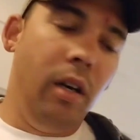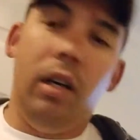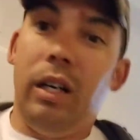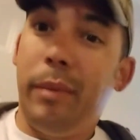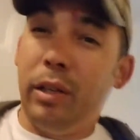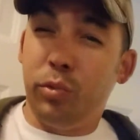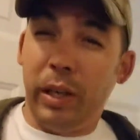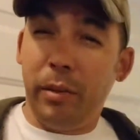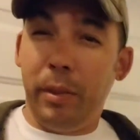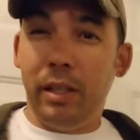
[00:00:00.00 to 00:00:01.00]
I was
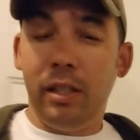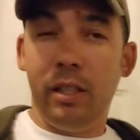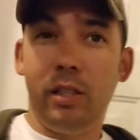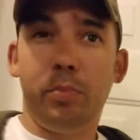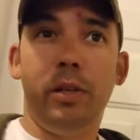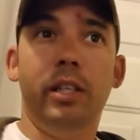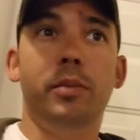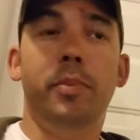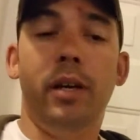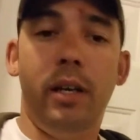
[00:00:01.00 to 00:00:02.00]
recommended this
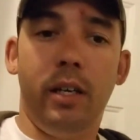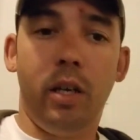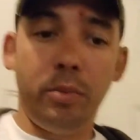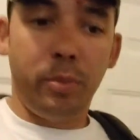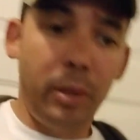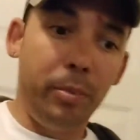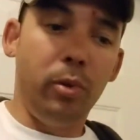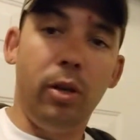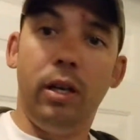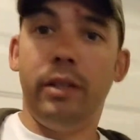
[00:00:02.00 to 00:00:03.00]
place by a couple
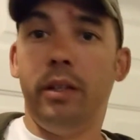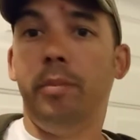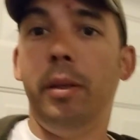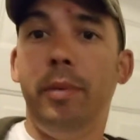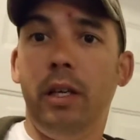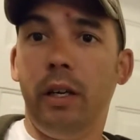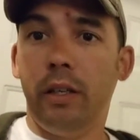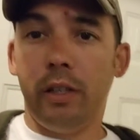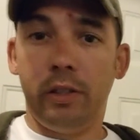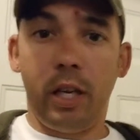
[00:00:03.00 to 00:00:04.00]
people on the
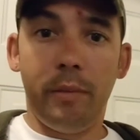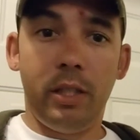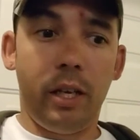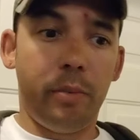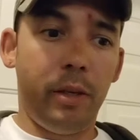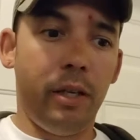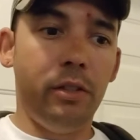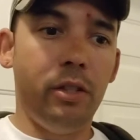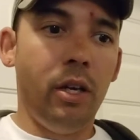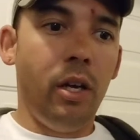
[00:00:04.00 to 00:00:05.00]
PPIR Time Attack
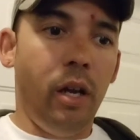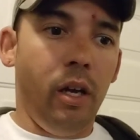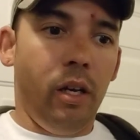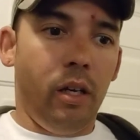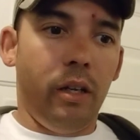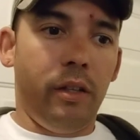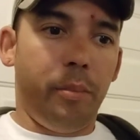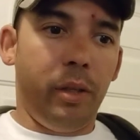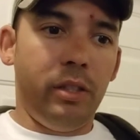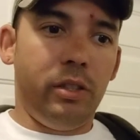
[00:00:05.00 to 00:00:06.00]
page.
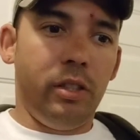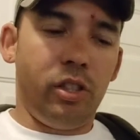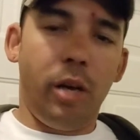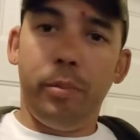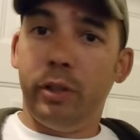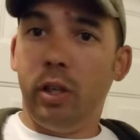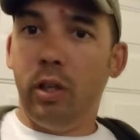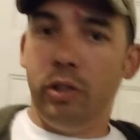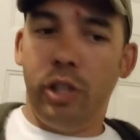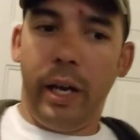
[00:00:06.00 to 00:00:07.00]
The shop was
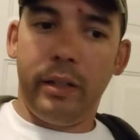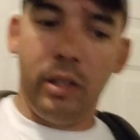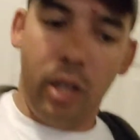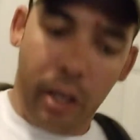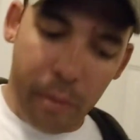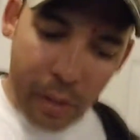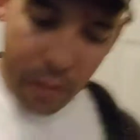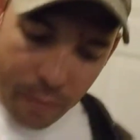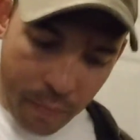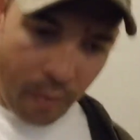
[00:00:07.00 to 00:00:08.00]
called Jack's
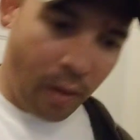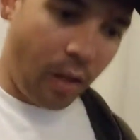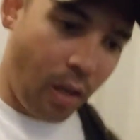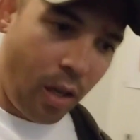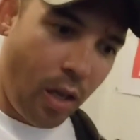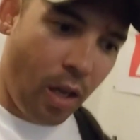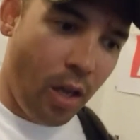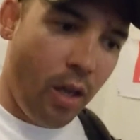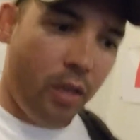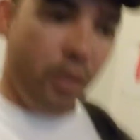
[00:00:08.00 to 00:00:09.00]
Alignment
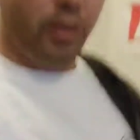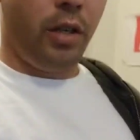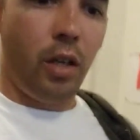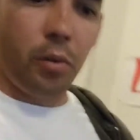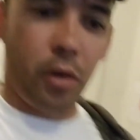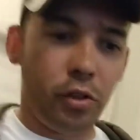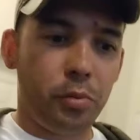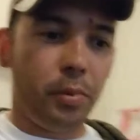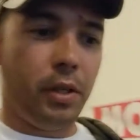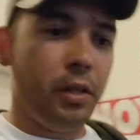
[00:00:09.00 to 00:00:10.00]
here in Colorado
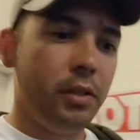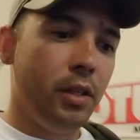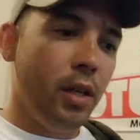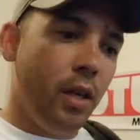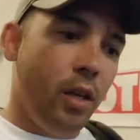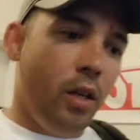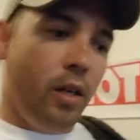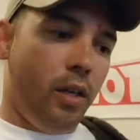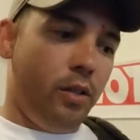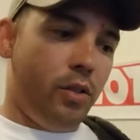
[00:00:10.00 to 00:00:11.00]
Springs.
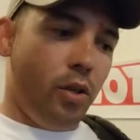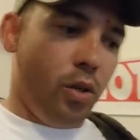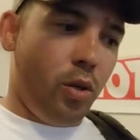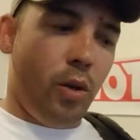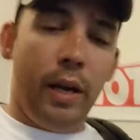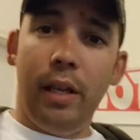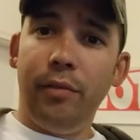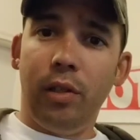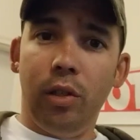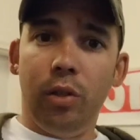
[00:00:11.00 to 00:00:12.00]
And so I
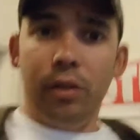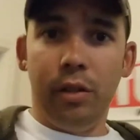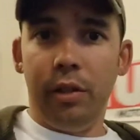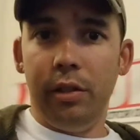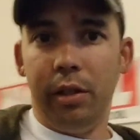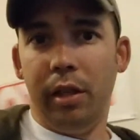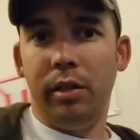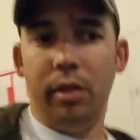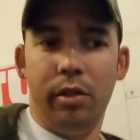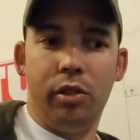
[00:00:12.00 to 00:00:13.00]
left a little early to
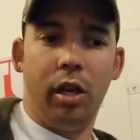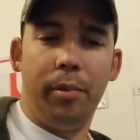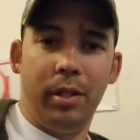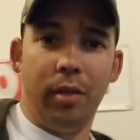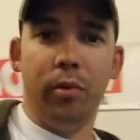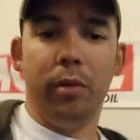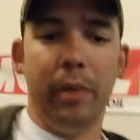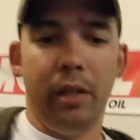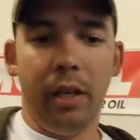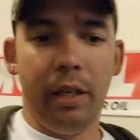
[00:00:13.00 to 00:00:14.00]
get to the shop because I didn't want
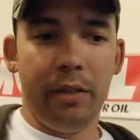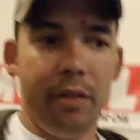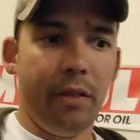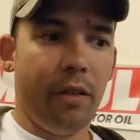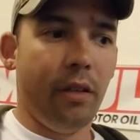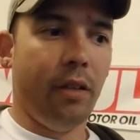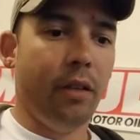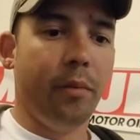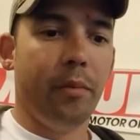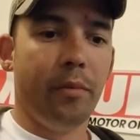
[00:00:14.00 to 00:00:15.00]
to be late.
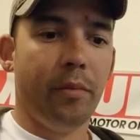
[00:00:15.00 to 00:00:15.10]
I